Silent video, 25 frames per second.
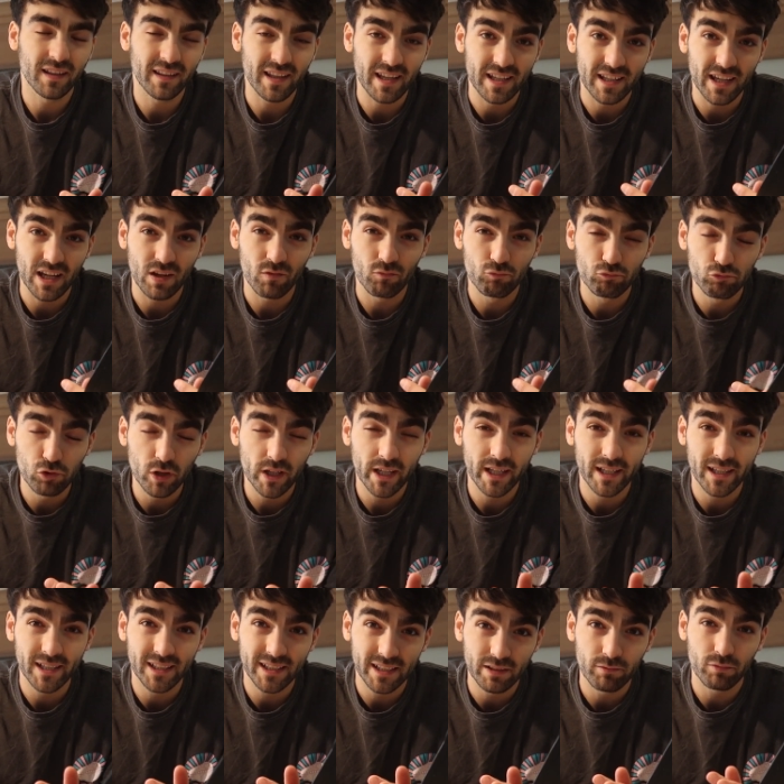they get
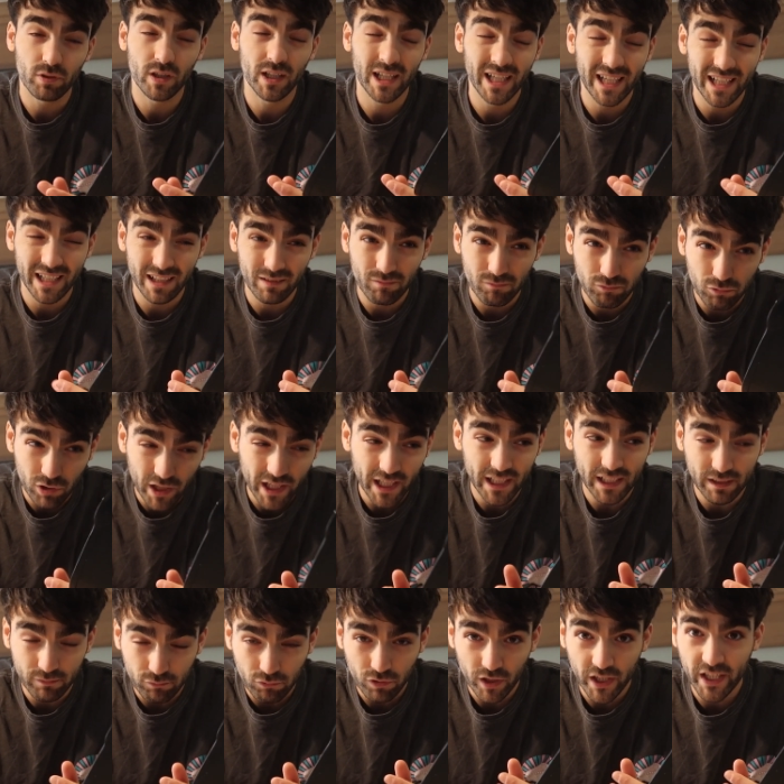really, really,
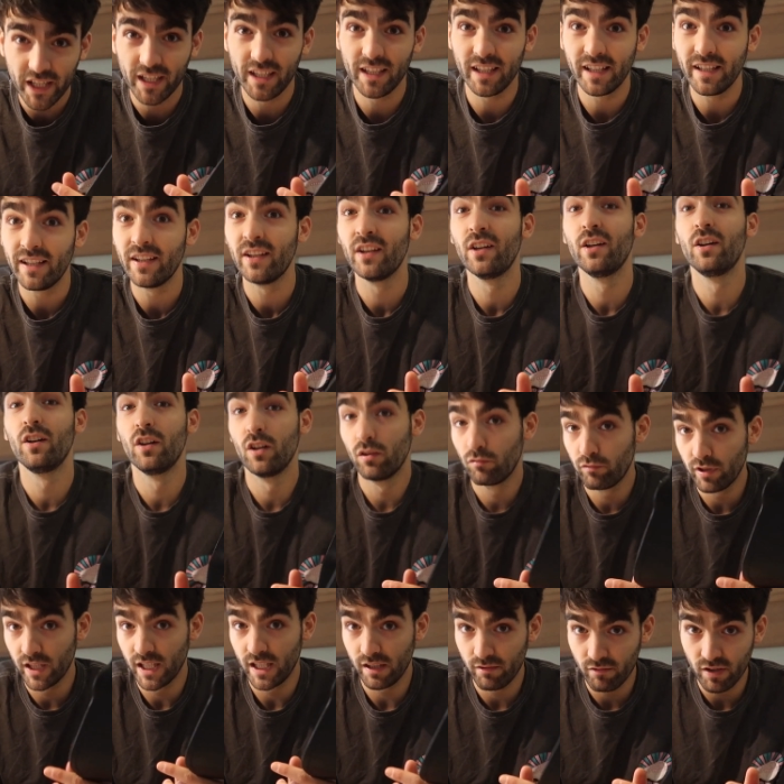really,
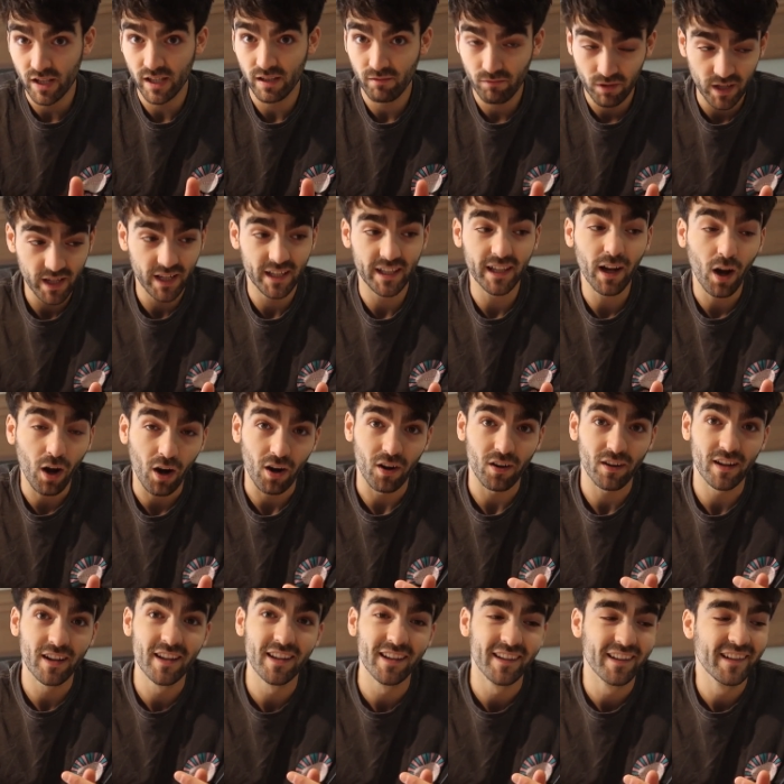really, really
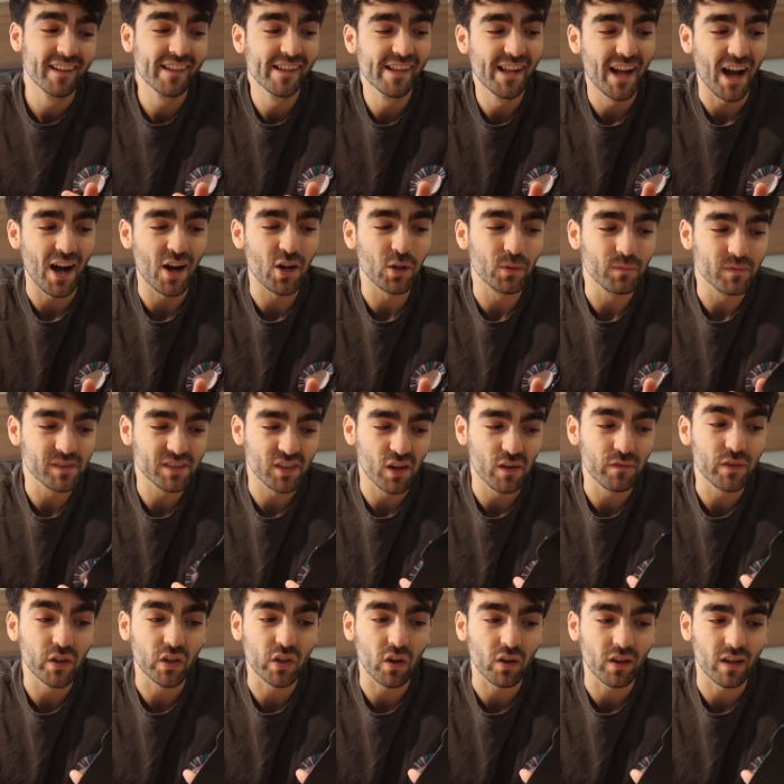hot. So if
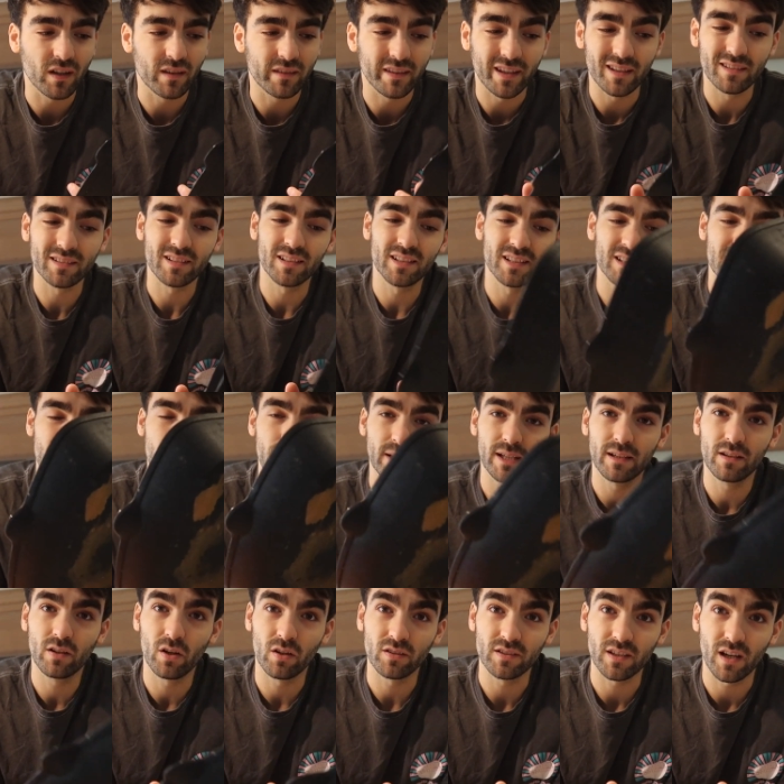you're cooking things that need to be
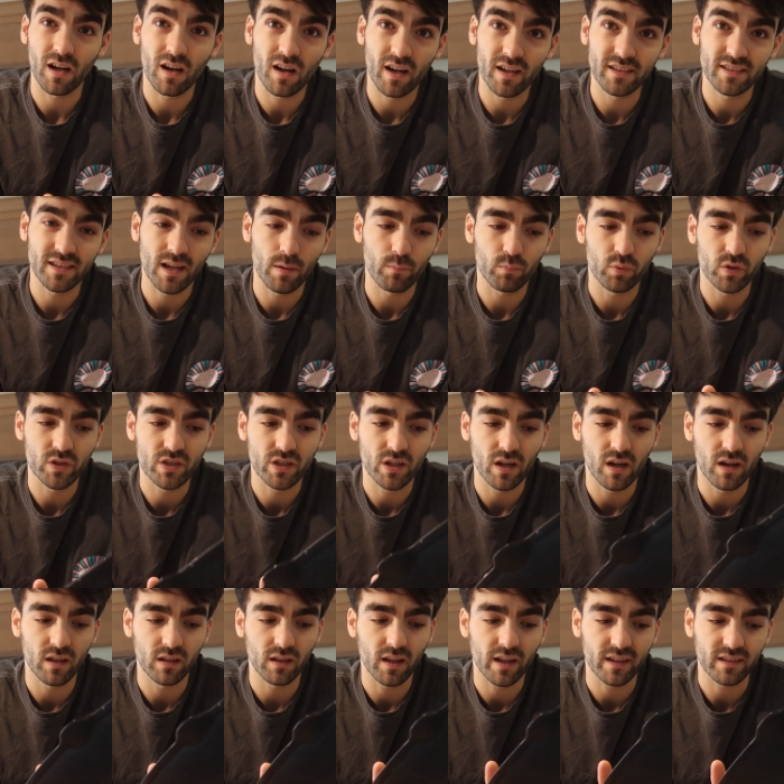cooked at a high
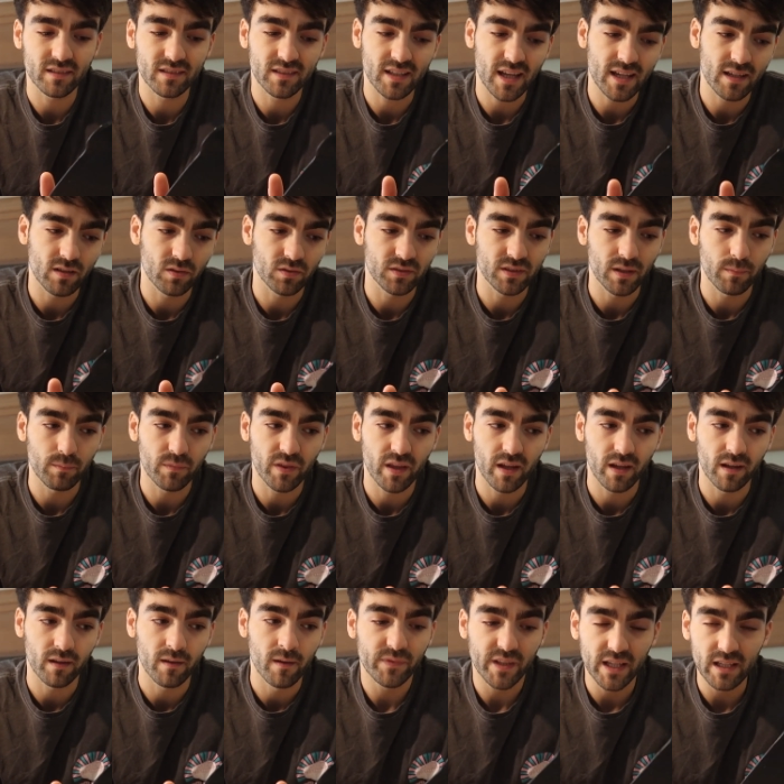temperature, like steak or
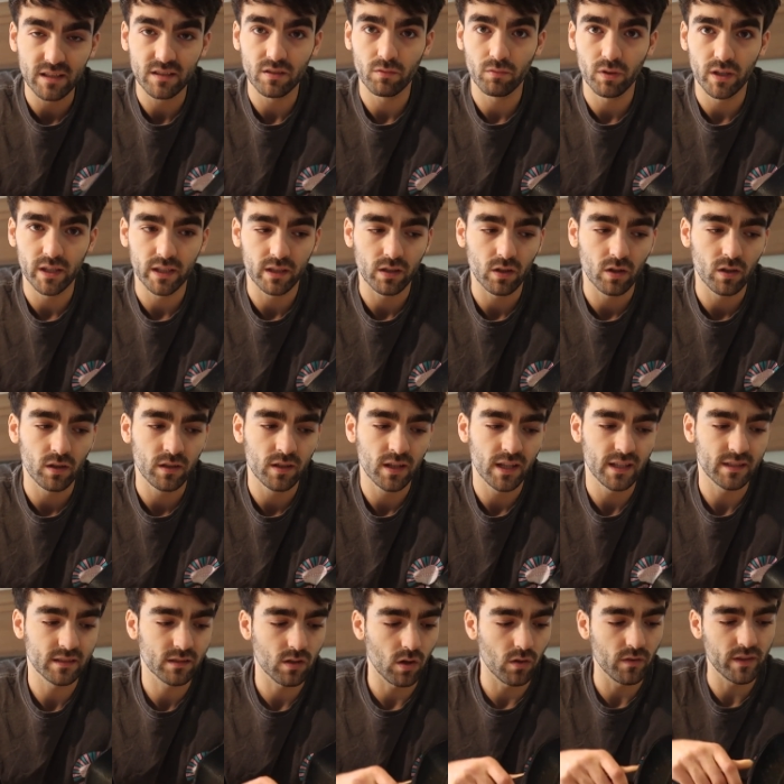something, these are really good.
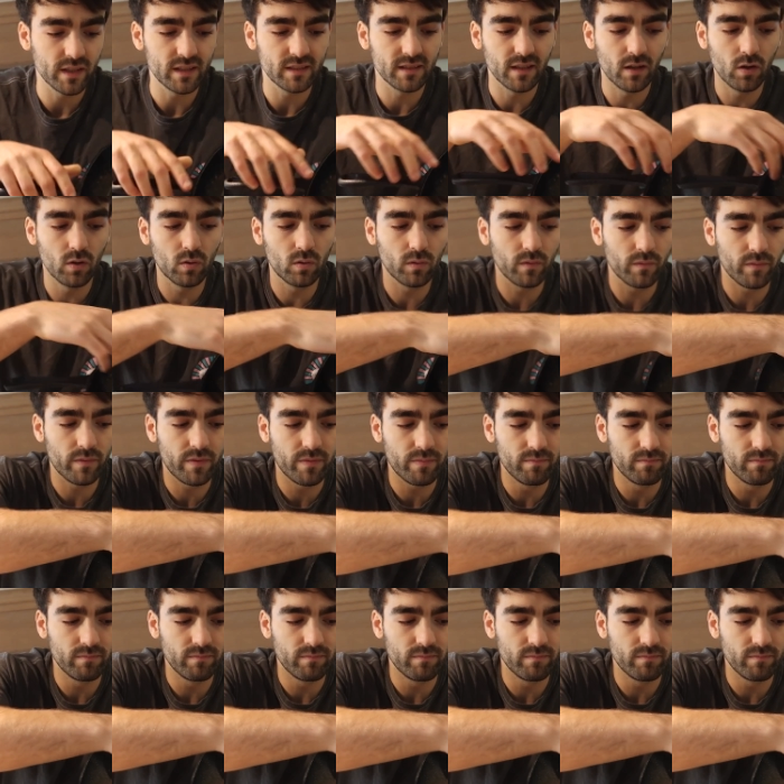It's got these little